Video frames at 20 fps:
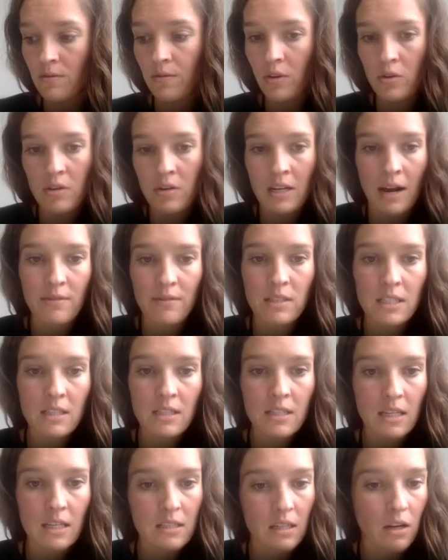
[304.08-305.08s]
fluid
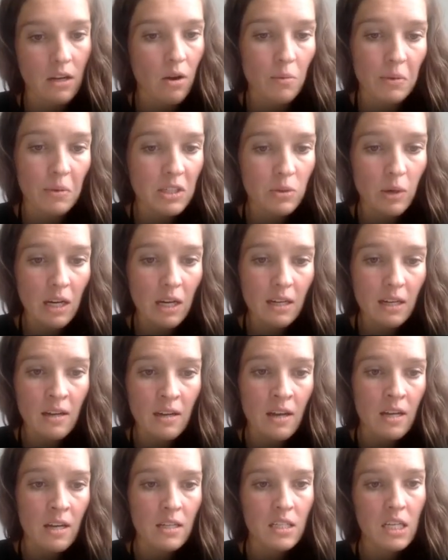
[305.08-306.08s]
ounces as a go-between
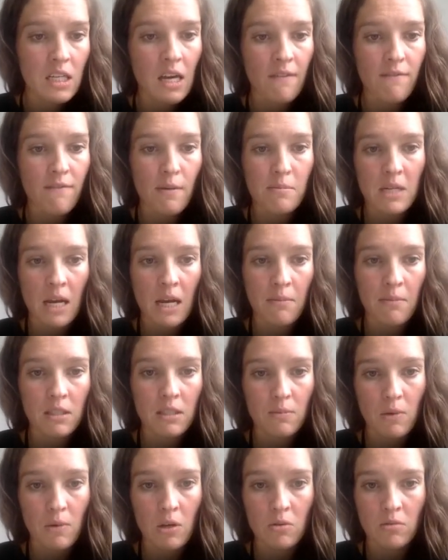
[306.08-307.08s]
to get from
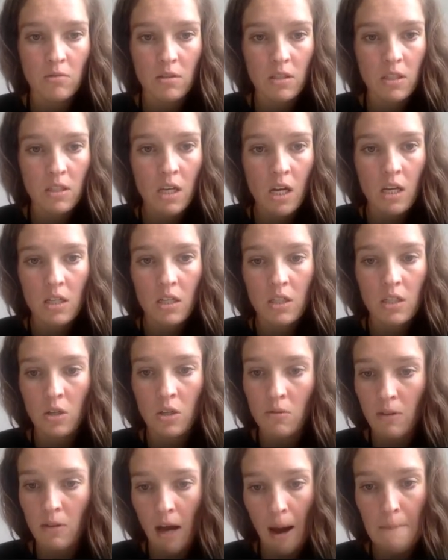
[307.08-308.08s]
tablespoons
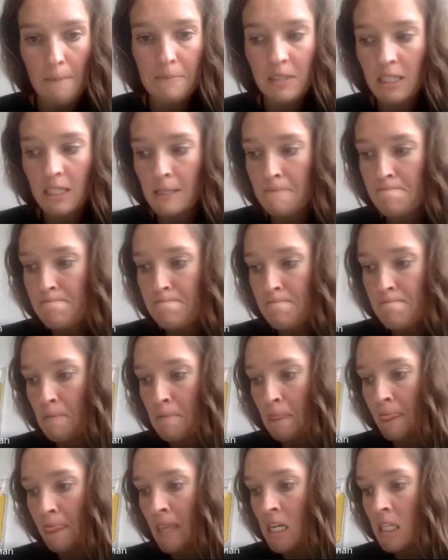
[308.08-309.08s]
to cups.
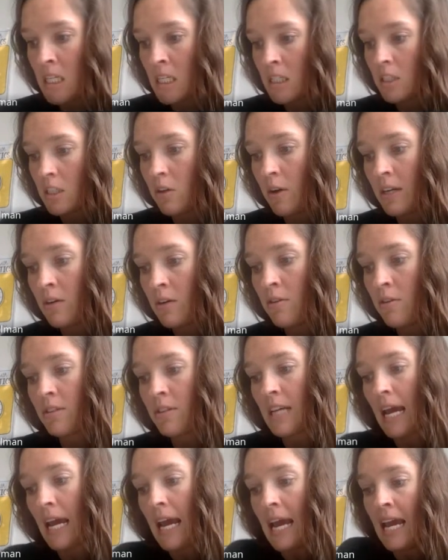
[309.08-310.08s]
So I know there's
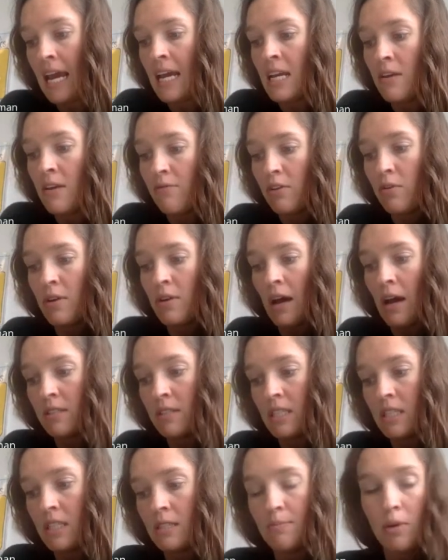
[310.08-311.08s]
8 fluid
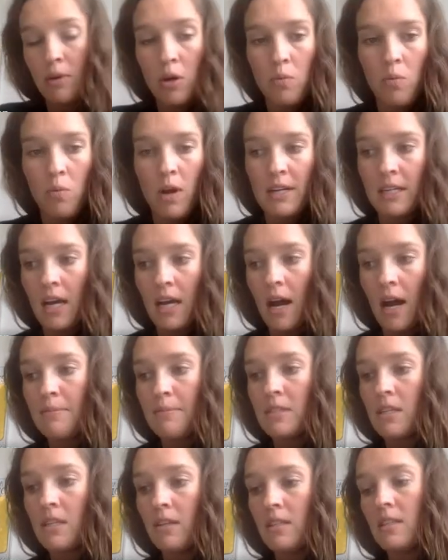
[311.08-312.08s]
ounces per 1 cup.
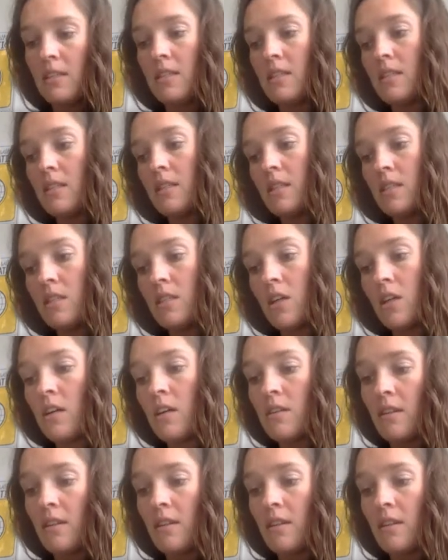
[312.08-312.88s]
So let's start